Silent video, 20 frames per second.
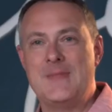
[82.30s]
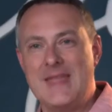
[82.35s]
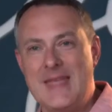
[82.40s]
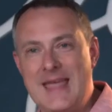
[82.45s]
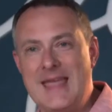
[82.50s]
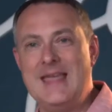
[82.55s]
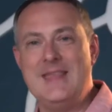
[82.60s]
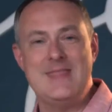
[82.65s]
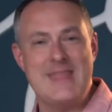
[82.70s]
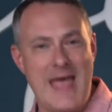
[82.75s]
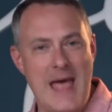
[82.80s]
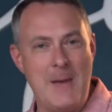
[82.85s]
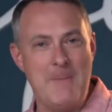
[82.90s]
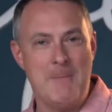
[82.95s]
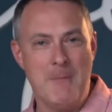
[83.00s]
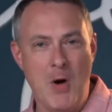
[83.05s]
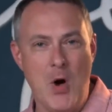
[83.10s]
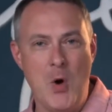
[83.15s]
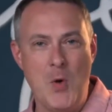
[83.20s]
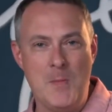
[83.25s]
in that
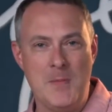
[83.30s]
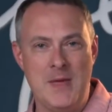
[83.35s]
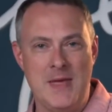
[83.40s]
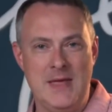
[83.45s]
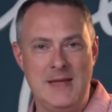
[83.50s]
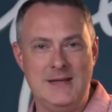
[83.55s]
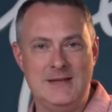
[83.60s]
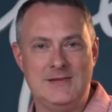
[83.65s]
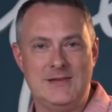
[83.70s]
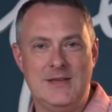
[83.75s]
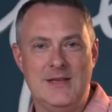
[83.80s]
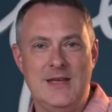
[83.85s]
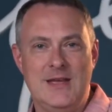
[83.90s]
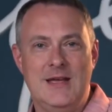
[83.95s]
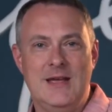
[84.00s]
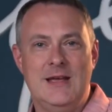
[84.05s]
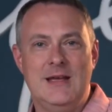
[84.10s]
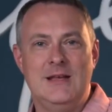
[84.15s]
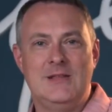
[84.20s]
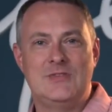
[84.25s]
moment
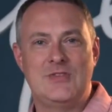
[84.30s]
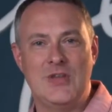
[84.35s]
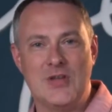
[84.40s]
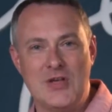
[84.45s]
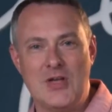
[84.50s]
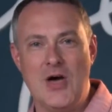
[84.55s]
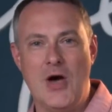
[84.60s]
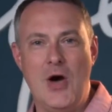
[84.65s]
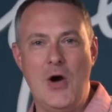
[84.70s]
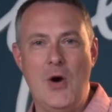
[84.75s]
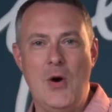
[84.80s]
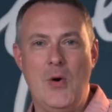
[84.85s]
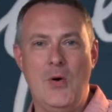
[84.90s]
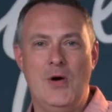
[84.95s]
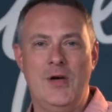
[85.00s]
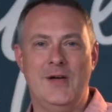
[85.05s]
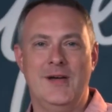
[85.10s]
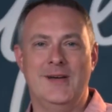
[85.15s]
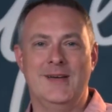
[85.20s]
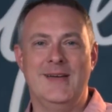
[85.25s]
to go,
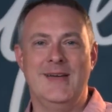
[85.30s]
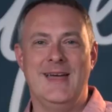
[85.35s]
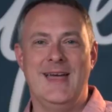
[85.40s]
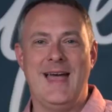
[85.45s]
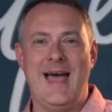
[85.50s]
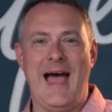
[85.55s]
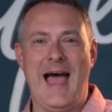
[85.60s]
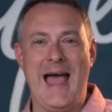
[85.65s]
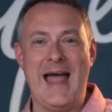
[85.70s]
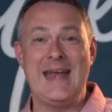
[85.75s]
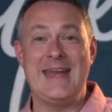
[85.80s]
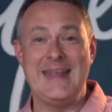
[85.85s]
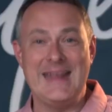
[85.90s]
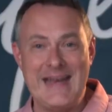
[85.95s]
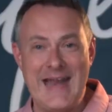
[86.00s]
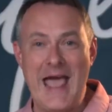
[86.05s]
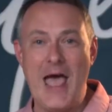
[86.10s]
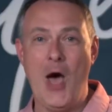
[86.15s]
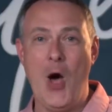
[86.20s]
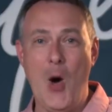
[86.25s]
I
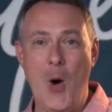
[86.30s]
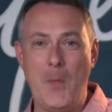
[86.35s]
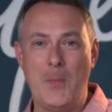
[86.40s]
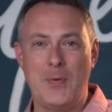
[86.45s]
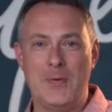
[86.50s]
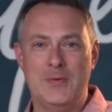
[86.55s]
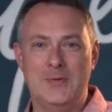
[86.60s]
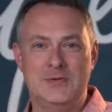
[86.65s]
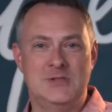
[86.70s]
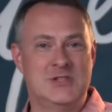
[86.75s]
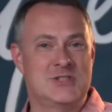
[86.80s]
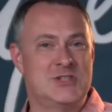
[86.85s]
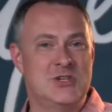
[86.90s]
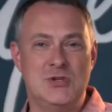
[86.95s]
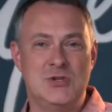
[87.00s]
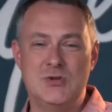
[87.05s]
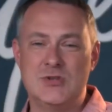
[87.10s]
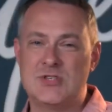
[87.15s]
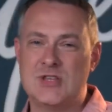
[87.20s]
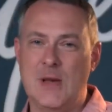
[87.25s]
need help, just to
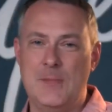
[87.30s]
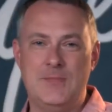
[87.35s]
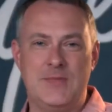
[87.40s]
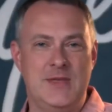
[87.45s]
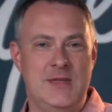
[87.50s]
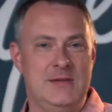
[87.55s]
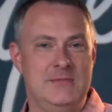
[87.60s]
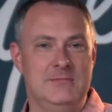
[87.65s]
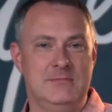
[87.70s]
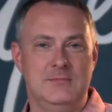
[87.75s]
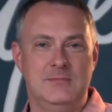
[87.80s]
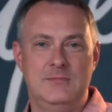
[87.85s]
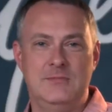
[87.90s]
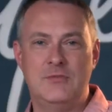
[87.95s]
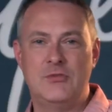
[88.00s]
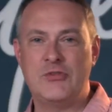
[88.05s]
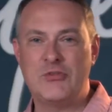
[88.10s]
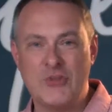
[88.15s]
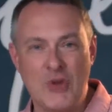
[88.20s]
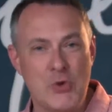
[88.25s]
do something
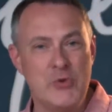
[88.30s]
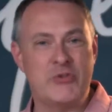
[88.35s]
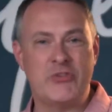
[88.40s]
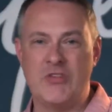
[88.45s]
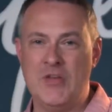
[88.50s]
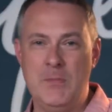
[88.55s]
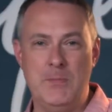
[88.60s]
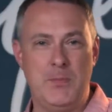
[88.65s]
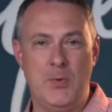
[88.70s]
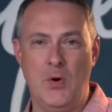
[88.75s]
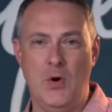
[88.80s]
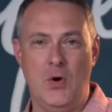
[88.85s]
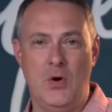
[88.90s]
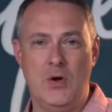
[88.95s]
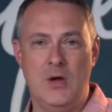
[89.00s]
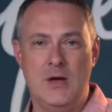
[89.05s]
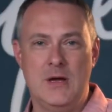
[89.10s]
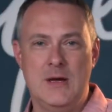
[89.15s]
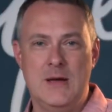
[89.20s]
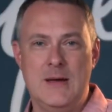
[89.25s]
so simple.
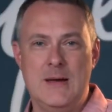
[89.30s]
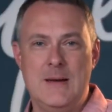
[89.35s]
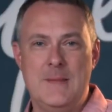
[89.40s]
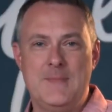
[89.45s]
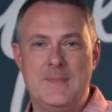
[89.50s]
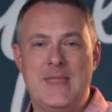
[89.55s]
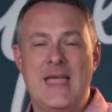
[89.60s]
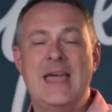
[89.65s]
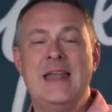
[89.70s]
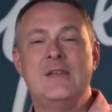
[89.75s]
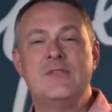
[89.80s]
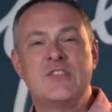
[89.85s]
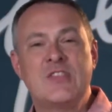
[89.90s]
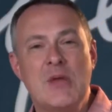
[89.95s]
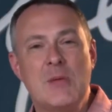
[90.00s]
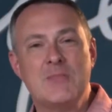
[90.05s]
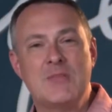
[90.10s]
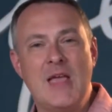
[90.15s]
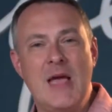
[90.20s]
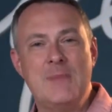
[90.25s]
And if
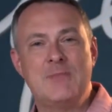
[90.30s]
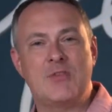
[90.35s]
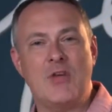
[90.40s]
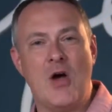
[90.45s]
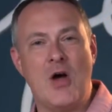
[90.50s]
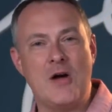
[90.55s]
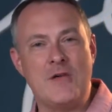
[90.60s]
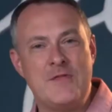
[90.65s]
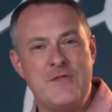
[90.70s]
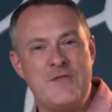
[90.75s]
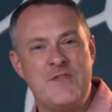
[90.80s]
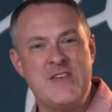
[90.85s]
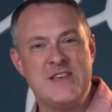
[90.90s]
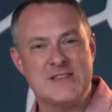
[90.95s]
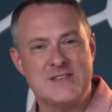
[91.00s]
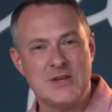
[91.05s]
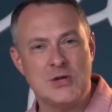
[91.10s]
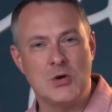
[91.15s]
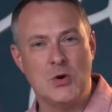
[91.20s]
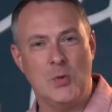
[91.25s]
sometimes our
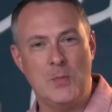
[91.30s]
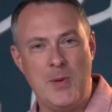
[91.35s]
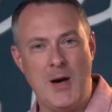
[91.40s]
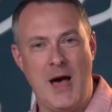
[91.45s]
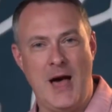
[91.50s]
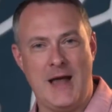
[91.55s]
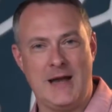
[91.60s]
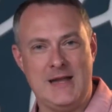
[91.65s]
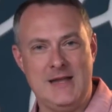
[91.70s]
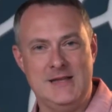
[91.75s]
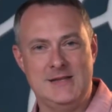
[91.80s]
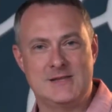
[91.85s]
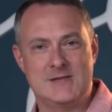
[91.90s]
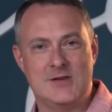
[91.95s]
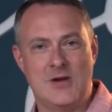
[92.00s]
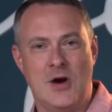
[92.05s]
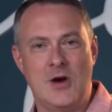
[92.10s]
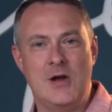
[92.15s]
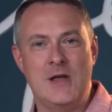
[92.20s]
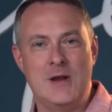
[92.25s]
physical bodies
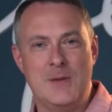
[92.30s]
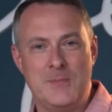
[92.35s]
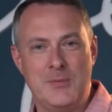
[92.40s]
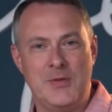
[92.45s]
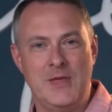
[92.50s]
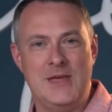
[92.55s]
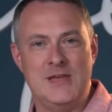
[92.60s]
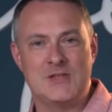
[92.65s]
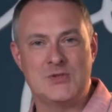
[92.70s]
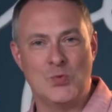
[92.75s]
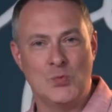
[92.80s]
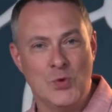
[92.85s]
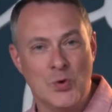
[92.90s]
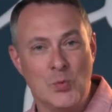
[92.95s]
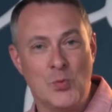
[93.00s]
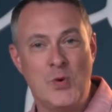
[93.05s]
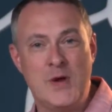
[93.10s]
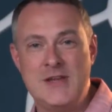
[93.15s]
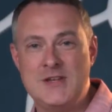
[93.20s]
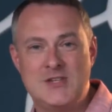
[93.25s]
are in a place where
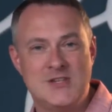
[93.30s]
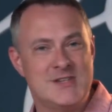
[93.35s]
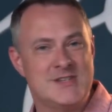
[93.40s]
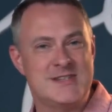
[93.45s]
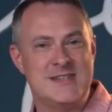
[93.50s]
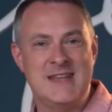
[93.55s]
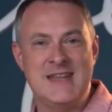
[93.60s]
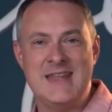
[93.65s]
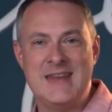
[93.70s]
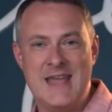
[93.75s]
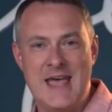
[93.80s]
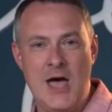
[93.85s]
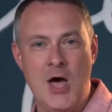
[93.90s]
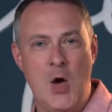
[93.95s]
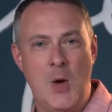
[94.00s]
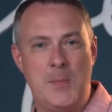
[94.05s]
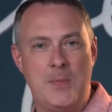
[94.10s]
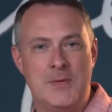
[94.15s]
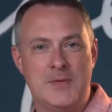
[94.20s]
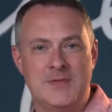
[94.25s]
we just need
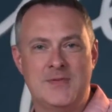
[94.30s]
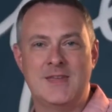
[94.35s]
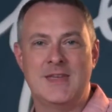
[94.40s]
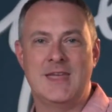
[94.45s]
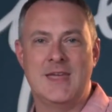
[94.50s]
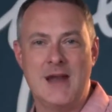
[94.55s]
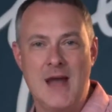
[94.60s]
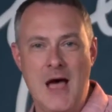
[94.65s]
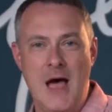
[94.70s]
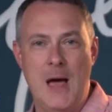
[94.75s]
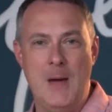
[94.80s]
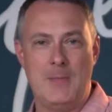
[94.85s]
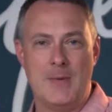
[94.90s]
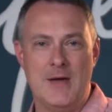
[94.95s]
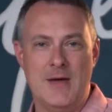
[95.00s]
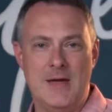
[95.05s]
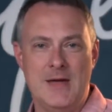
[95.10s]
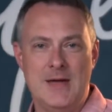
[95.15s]
help to get up,